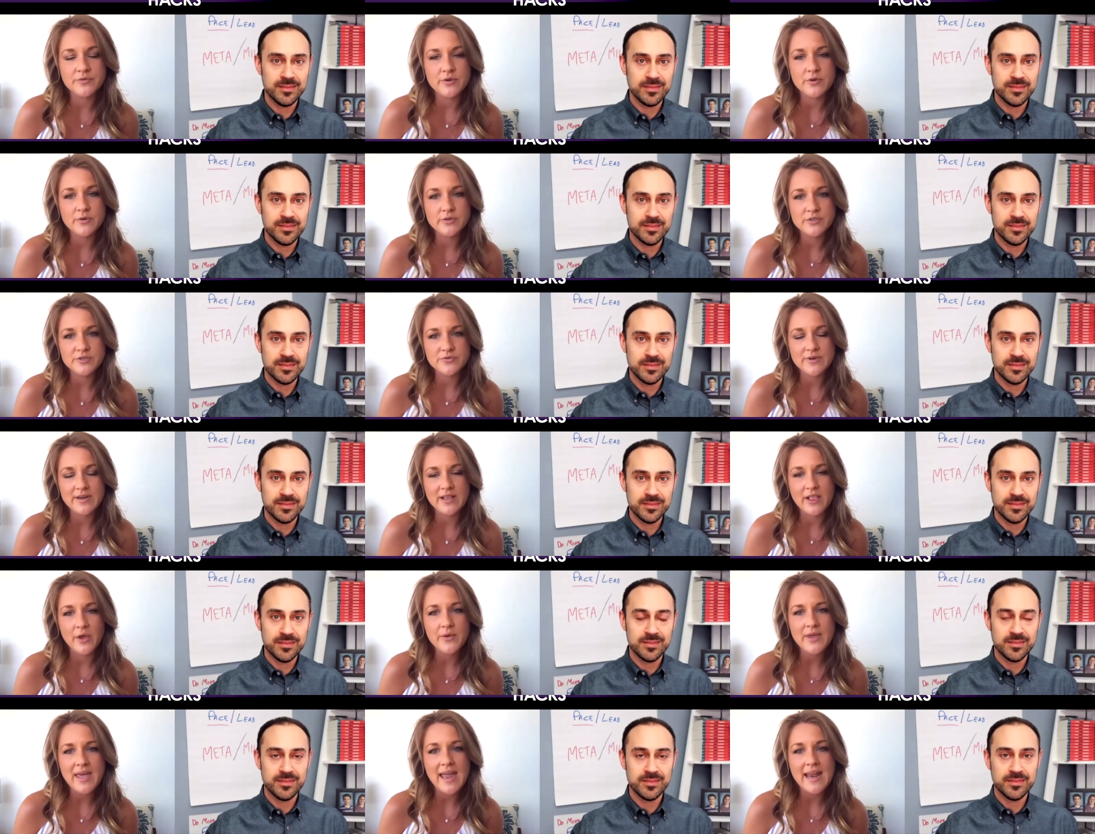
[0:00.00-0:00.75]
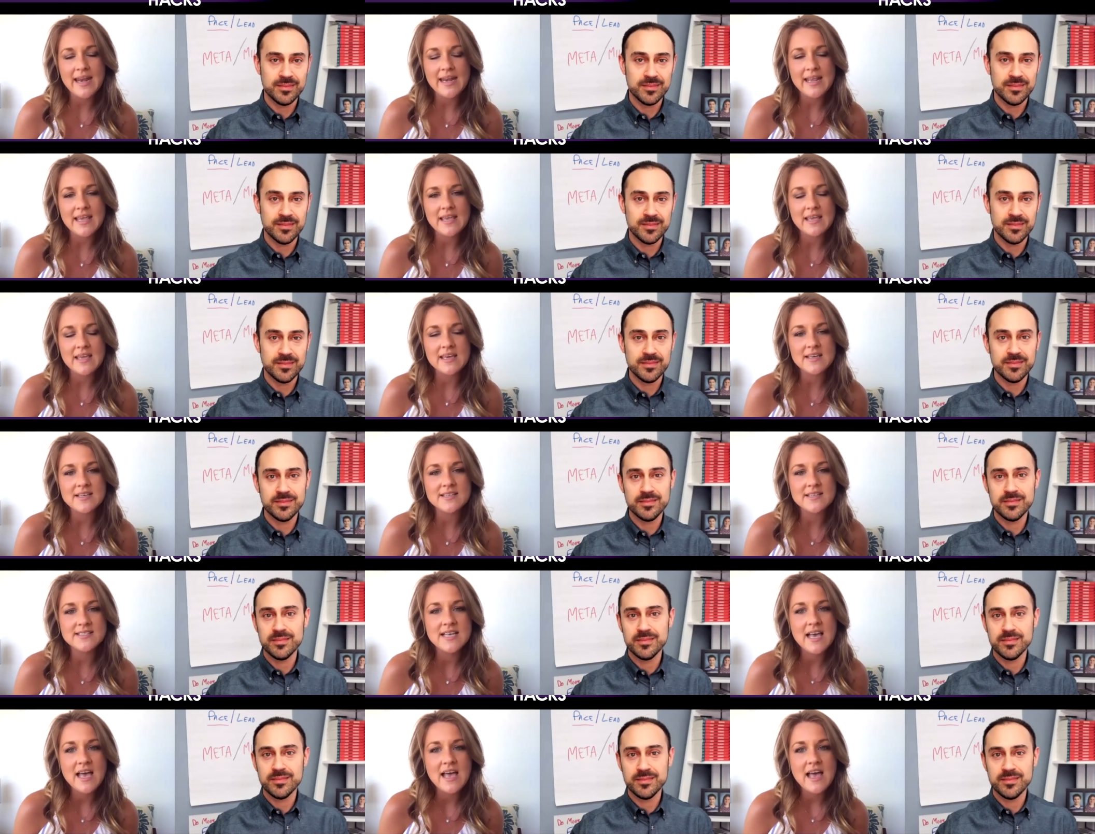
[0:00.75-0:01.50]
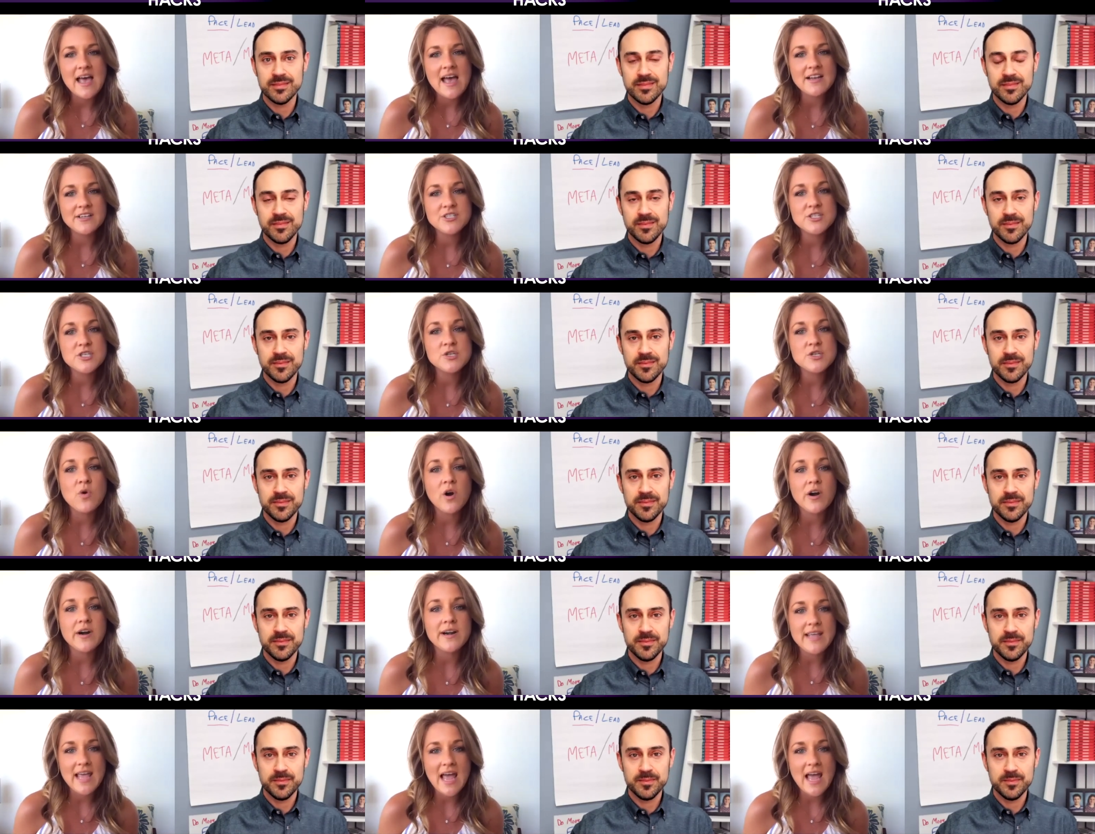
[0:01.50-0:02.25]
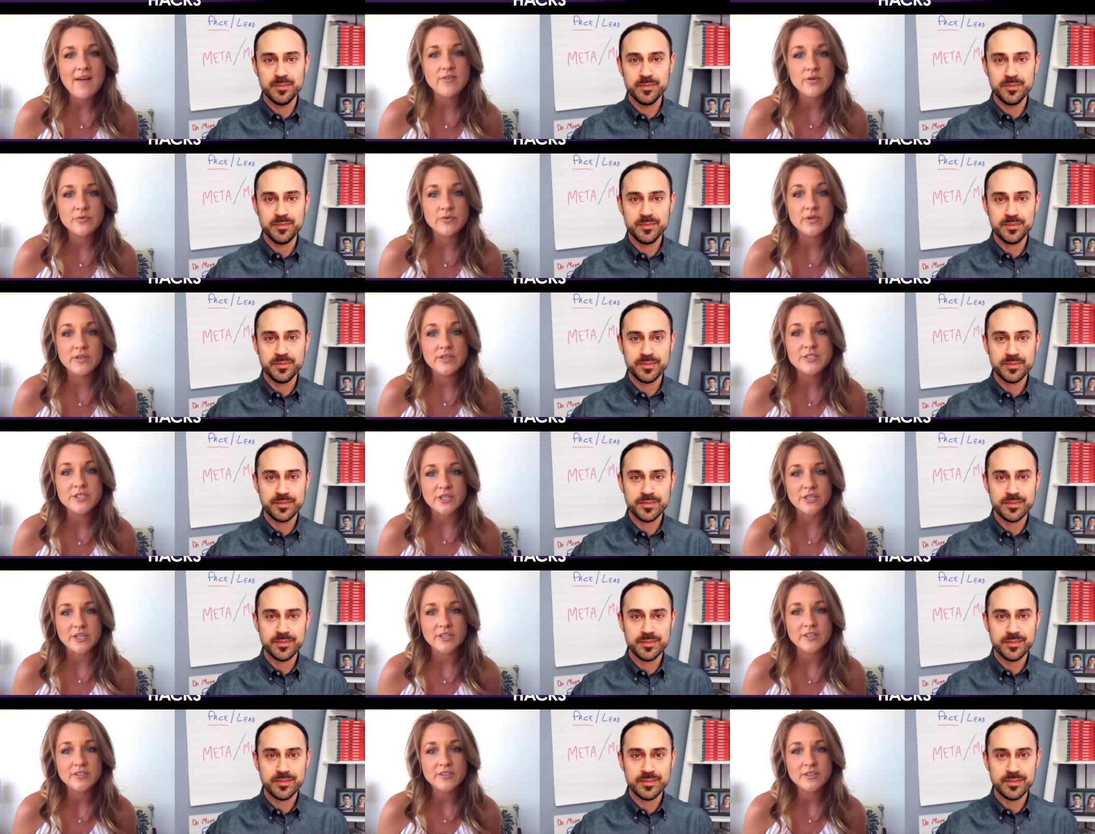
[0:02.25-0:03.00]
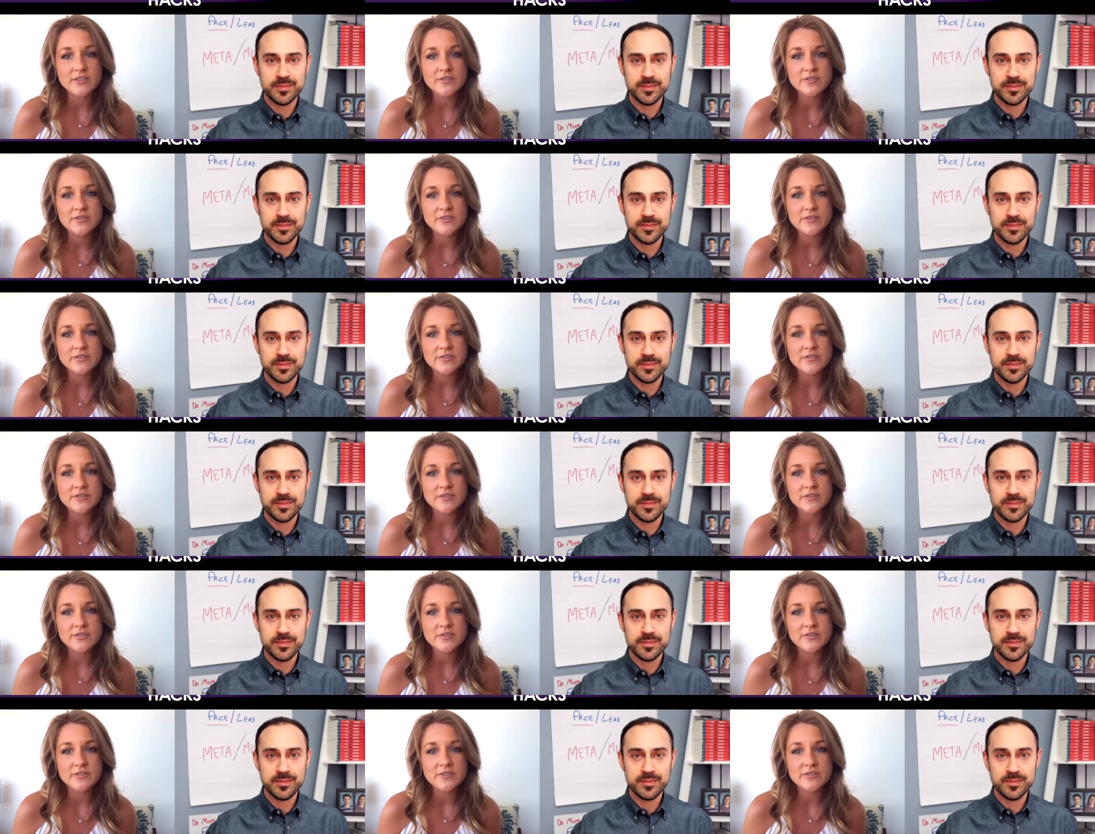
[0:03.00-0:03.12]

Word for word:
Speaker 1: who's relocating is, do you already have a realtor?